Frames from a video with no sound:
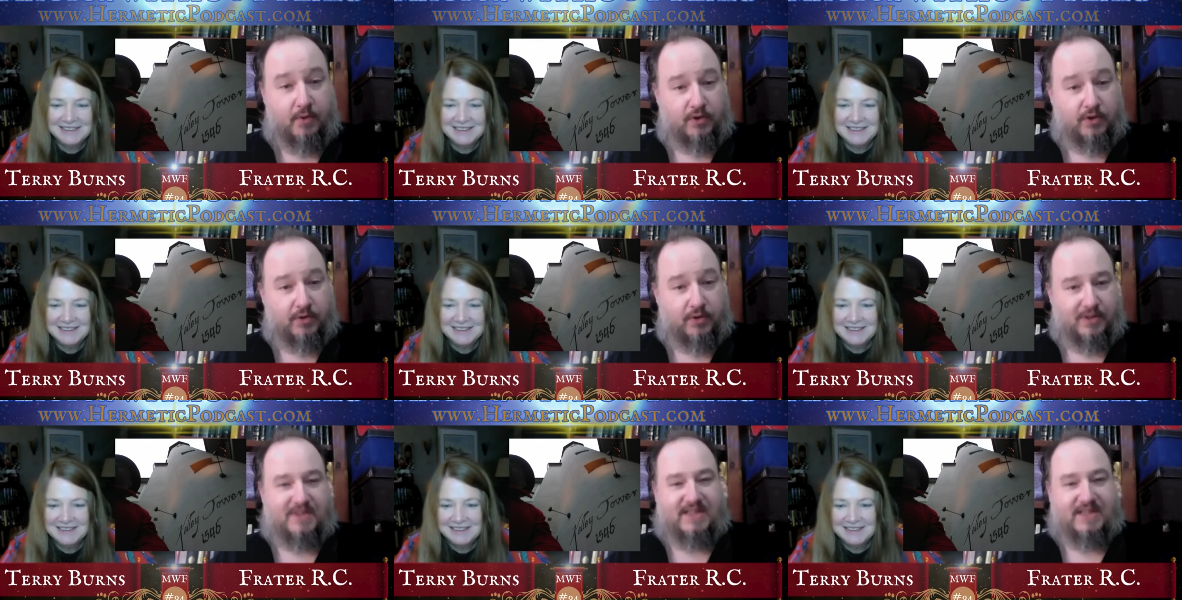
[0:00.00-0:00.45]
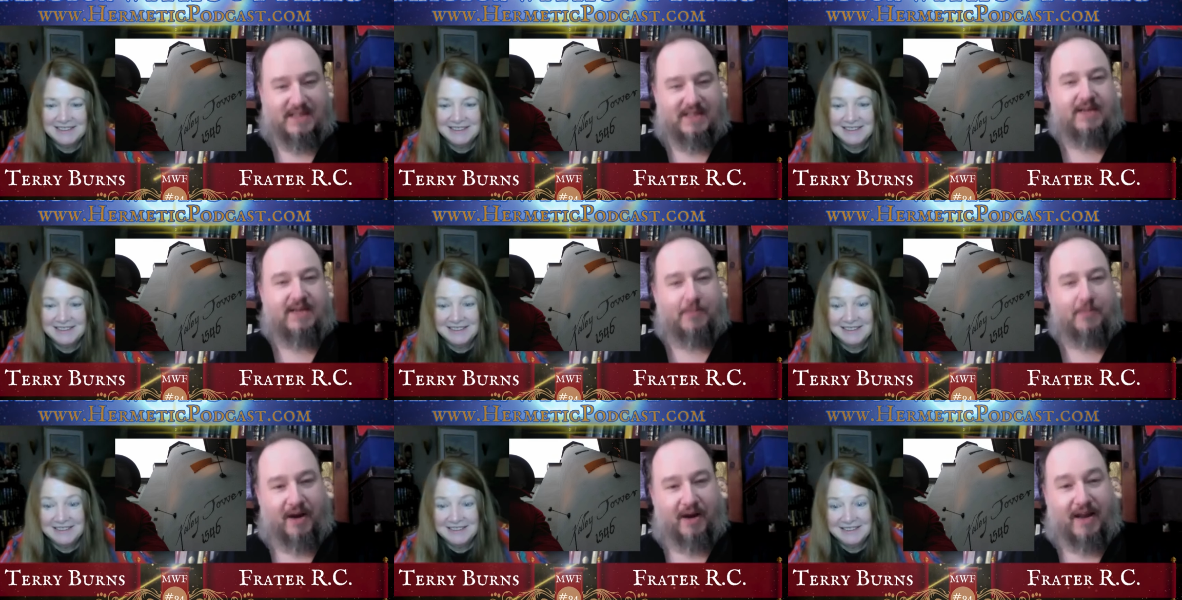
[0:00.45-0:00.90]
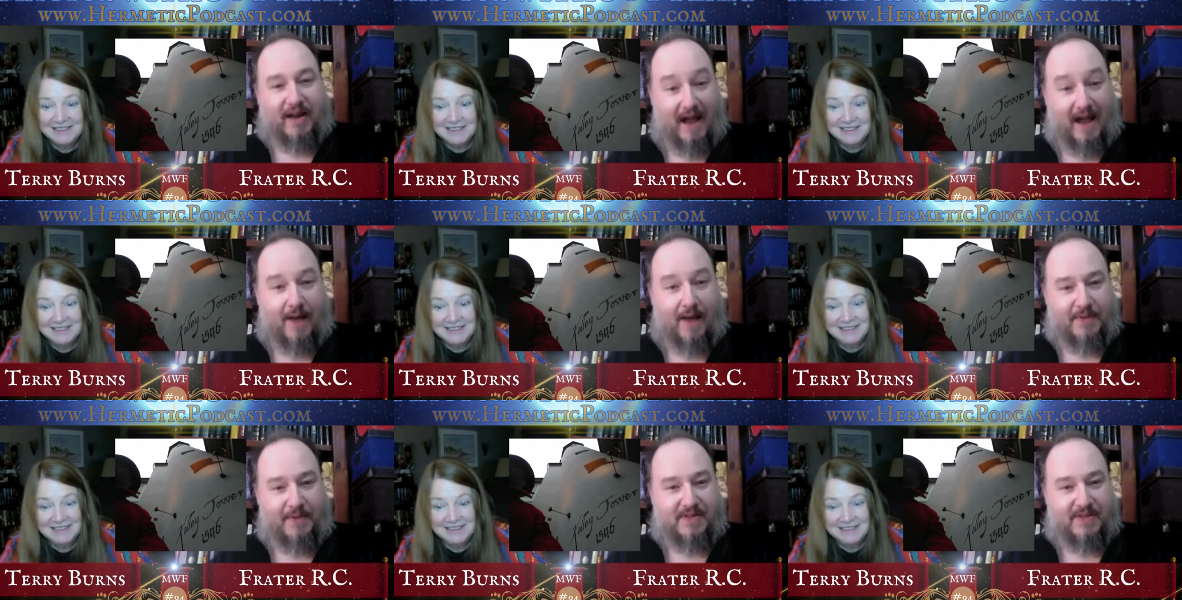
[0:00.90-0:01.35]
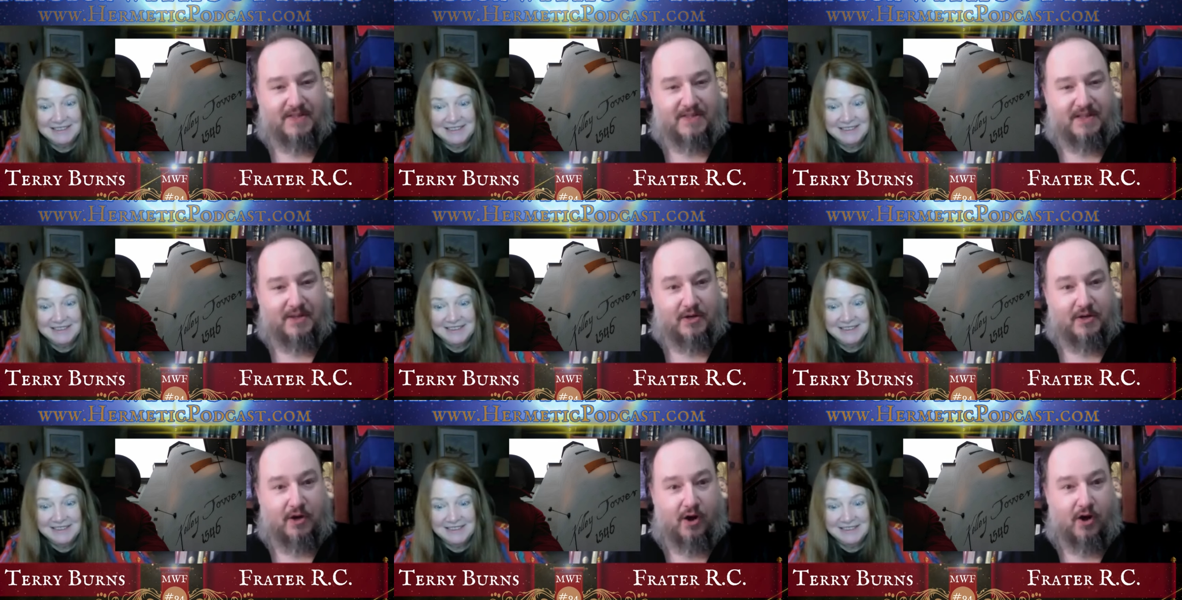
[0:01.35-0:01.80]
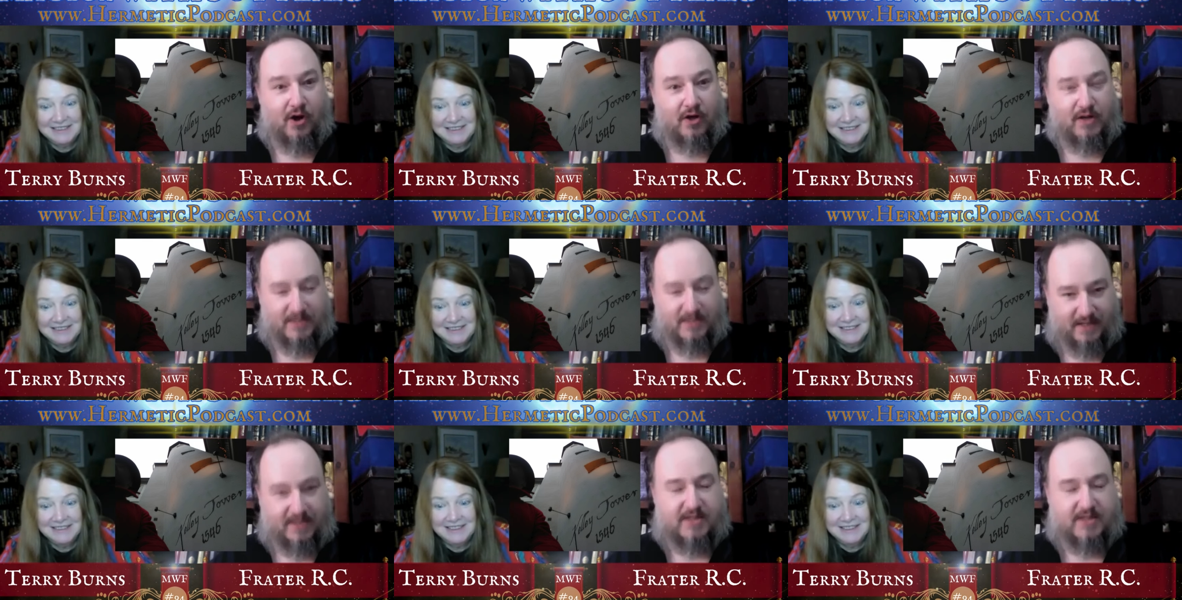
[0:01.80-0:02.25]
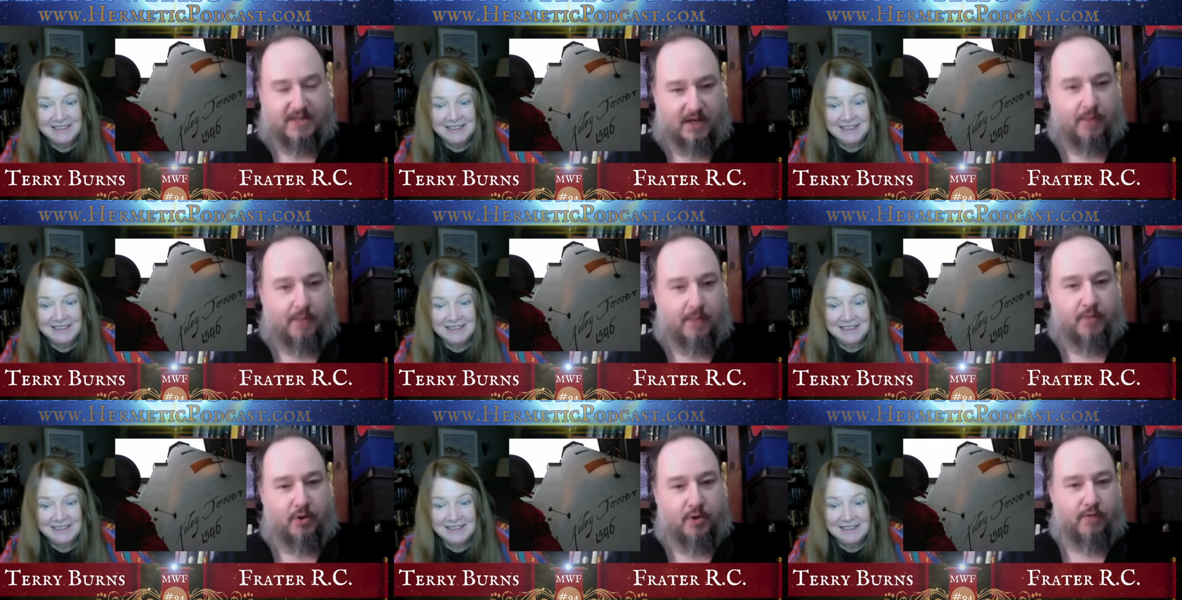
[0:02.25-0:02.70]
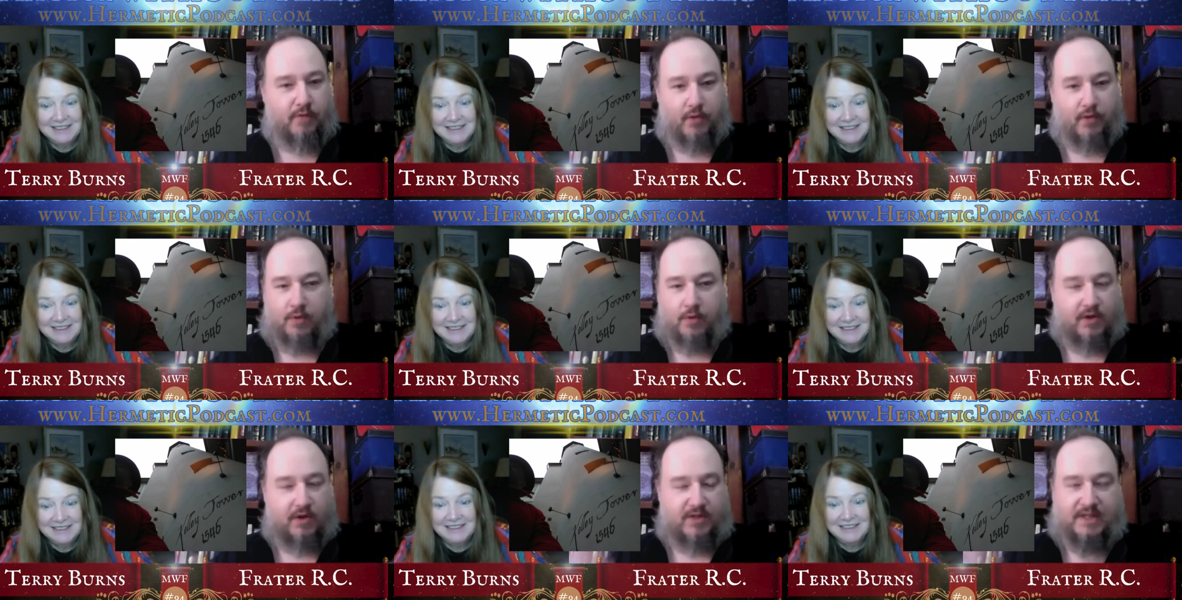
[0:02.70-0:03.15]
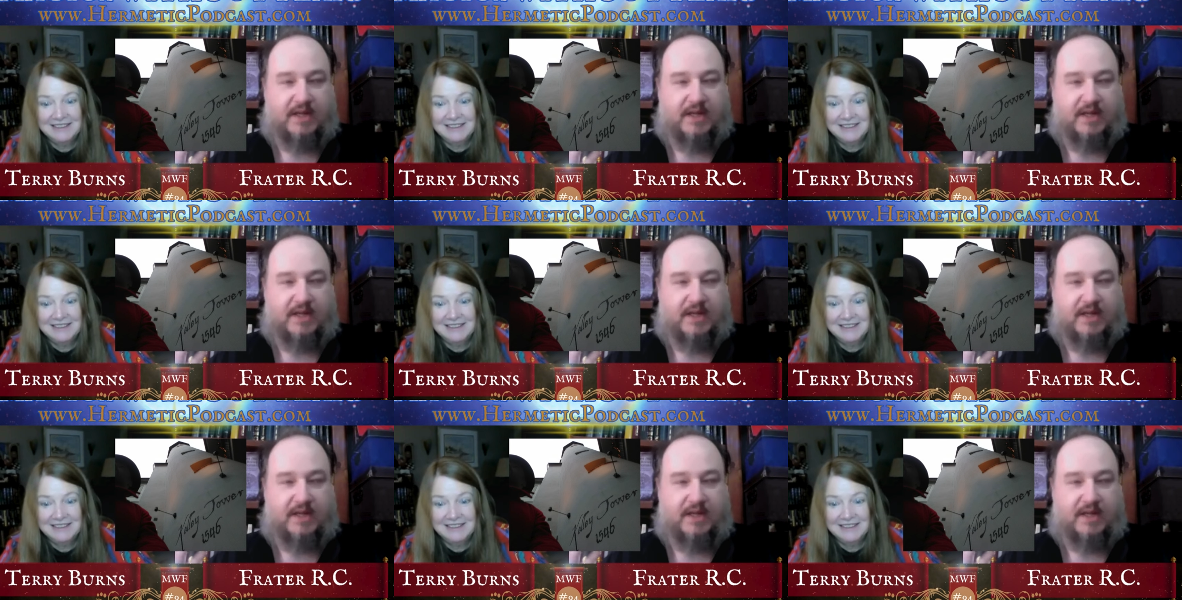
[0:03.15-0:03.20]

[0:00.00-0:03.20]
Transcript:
Speaker 1: You can see it when it happens in the call because I stumble over the words,